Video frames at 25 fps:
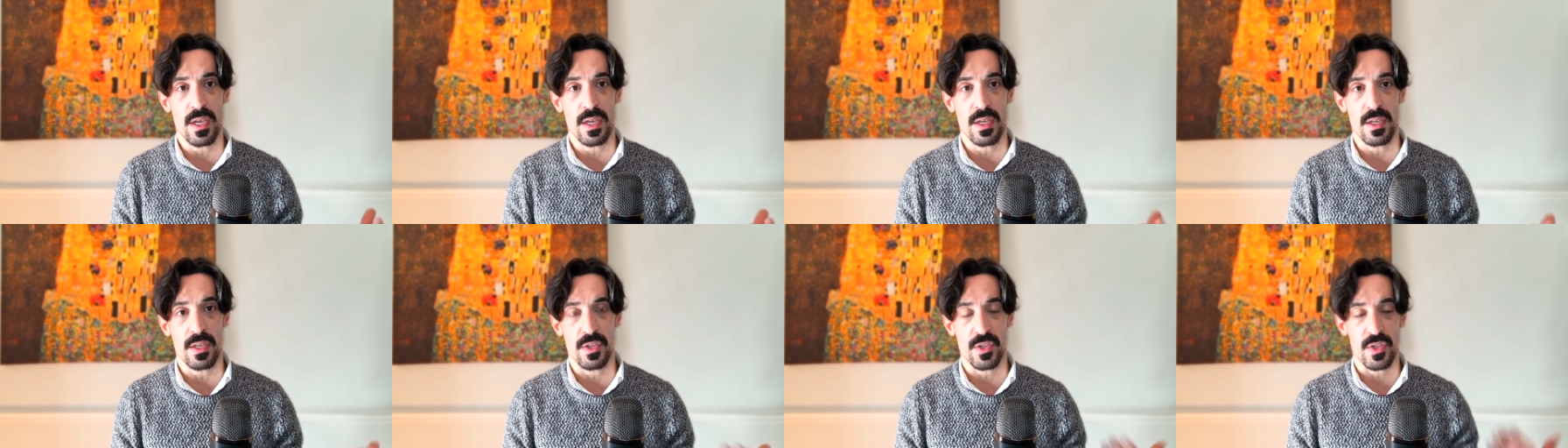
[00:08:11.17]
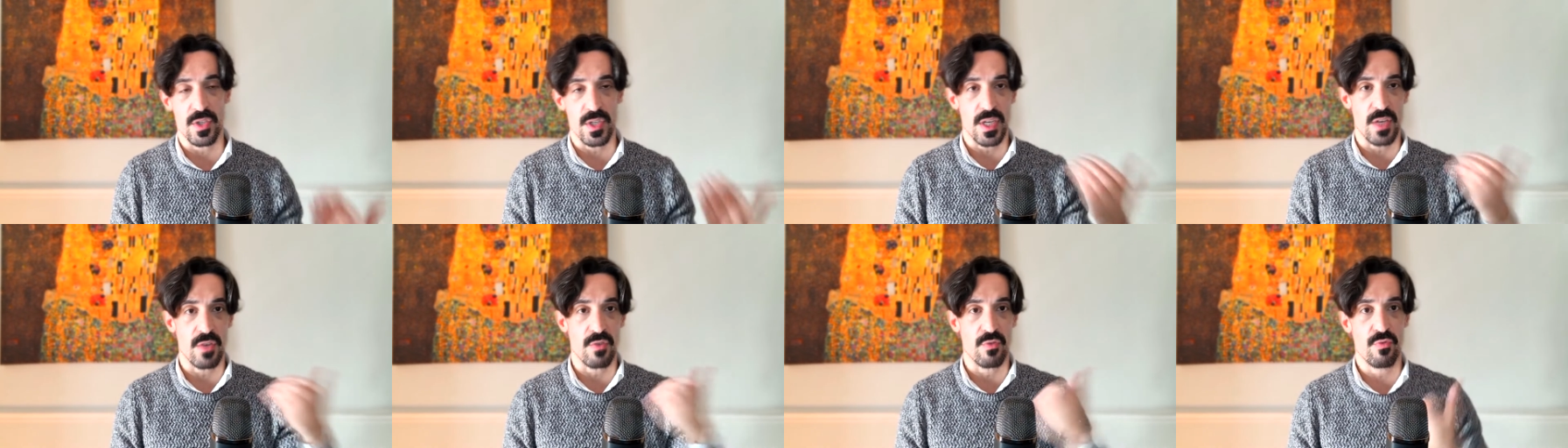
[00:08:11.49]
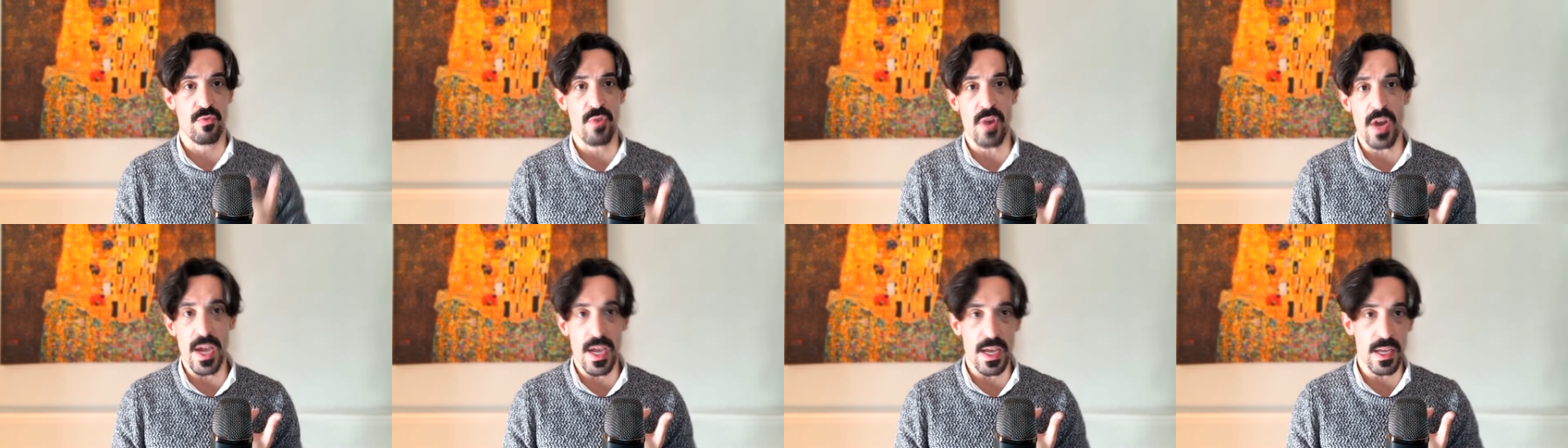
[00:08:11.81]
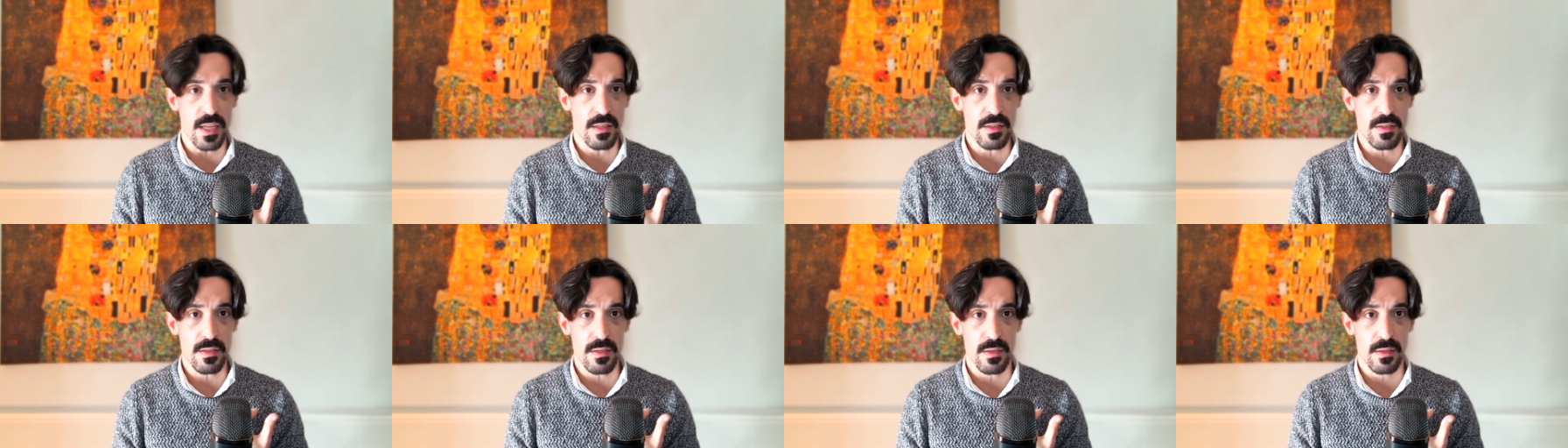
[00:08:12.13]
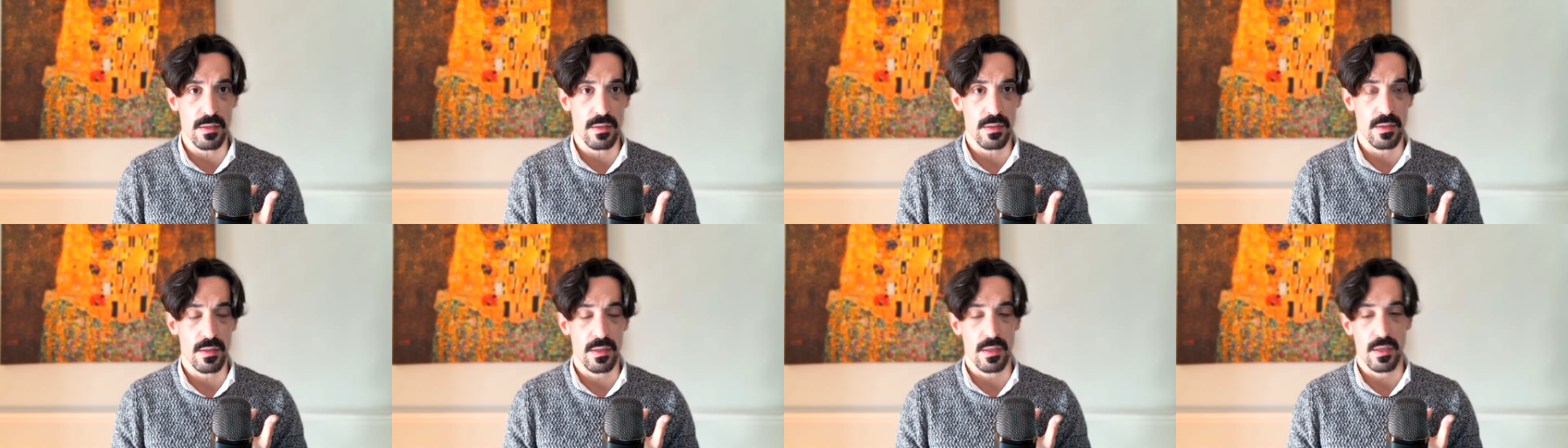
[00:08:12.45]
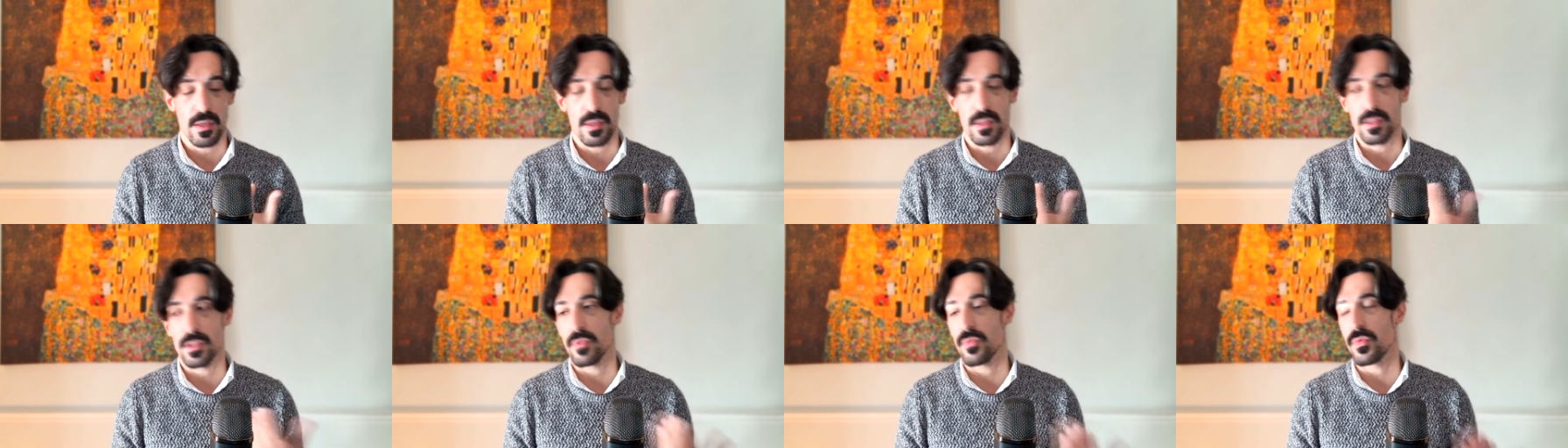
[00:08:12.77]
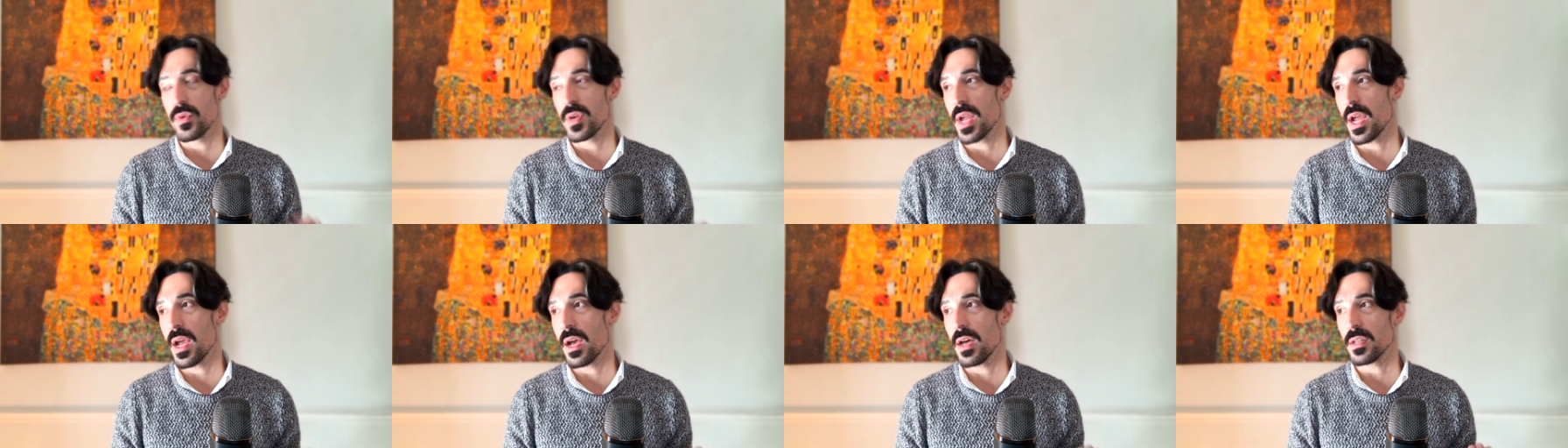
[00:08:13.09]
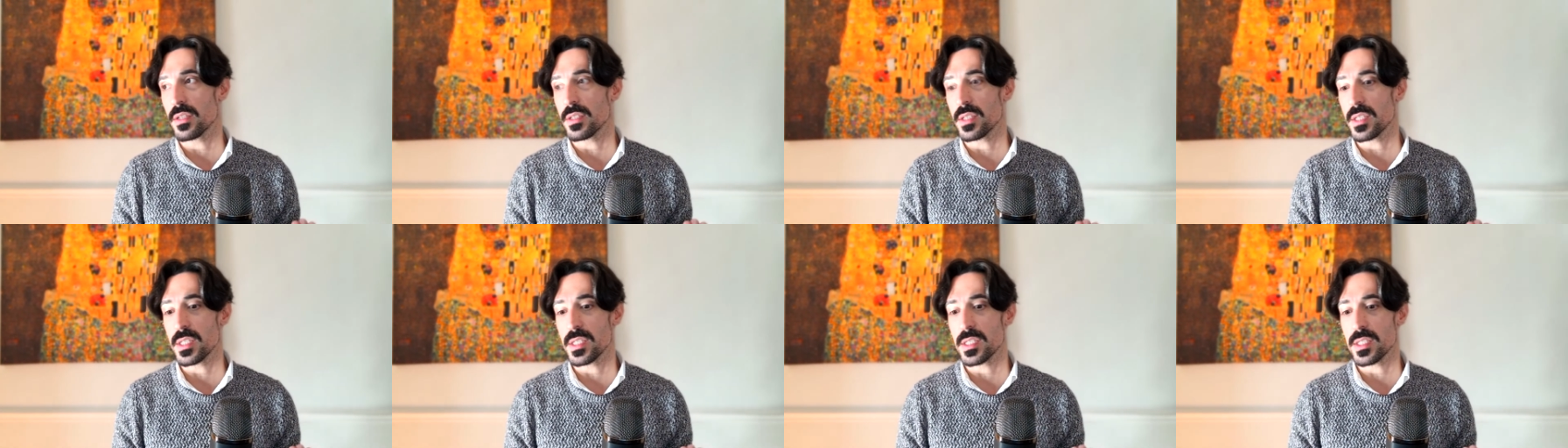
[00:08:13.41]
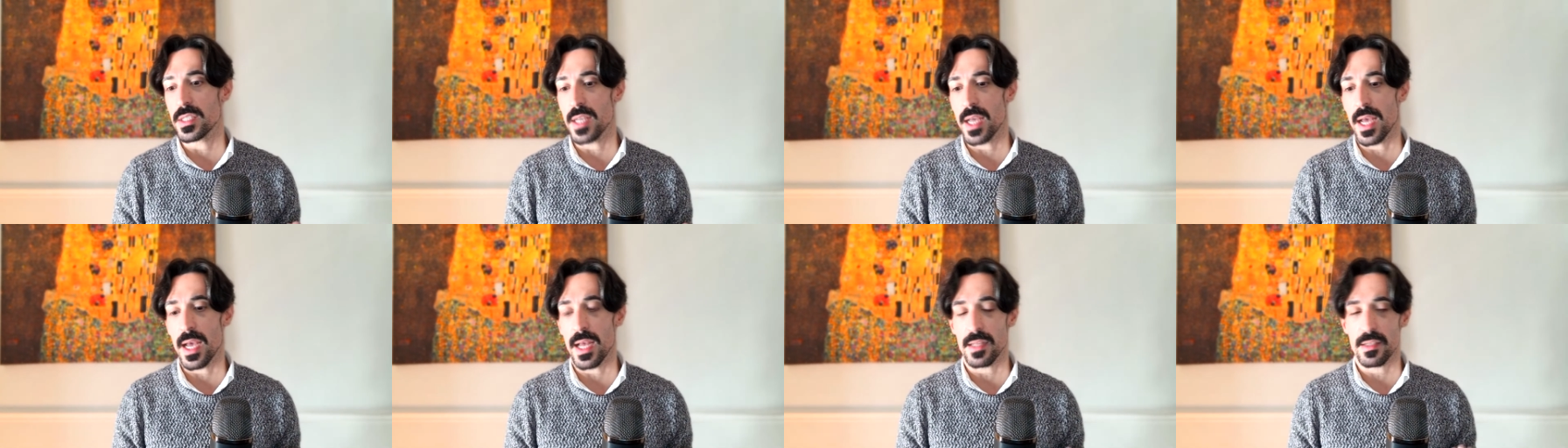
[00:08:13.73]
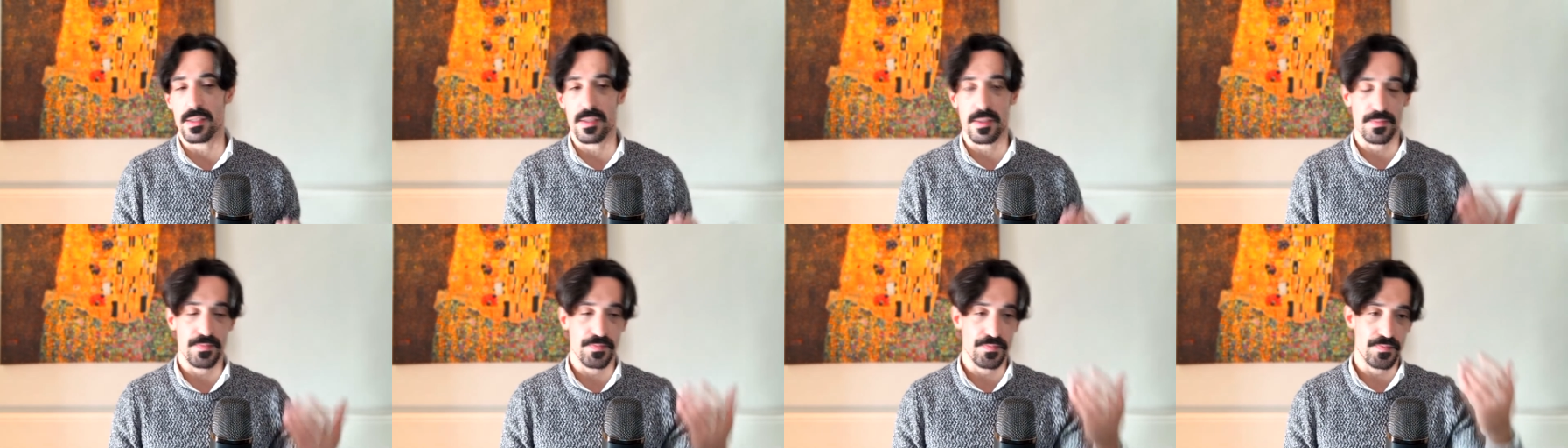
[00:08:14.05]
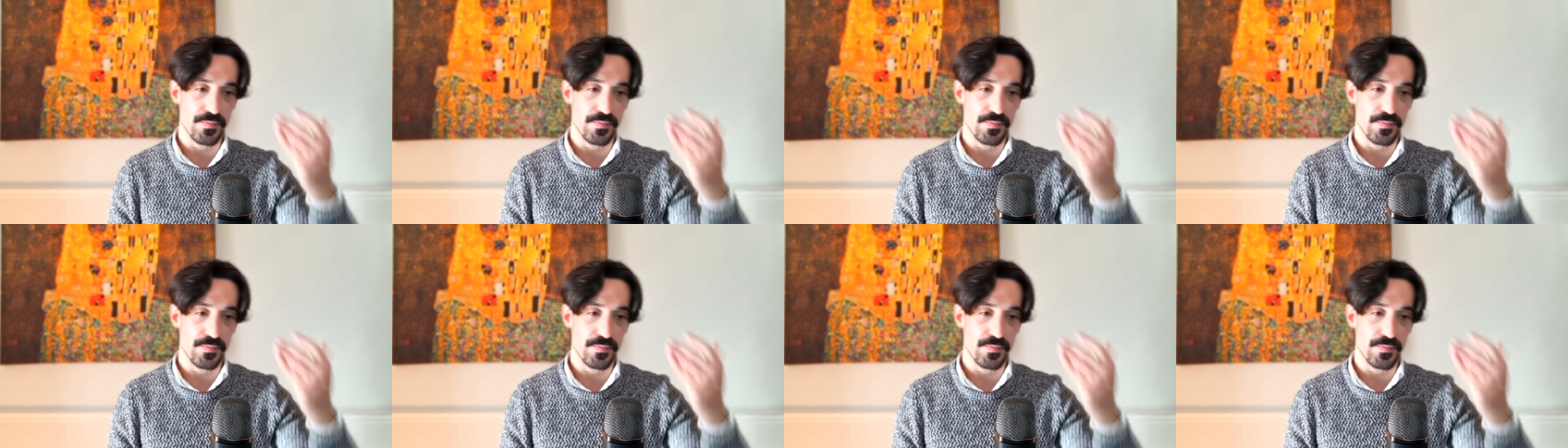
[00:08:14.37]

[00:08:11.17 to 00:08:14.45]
is ingrained, the reality is that